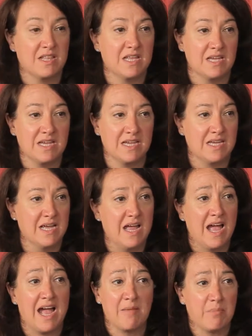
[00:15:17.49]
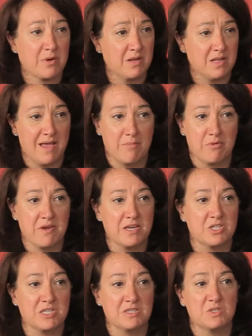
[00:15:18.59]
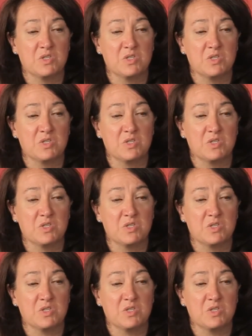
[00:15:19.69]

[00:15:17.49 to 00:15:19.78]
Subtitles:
thinking, hyper collaboration.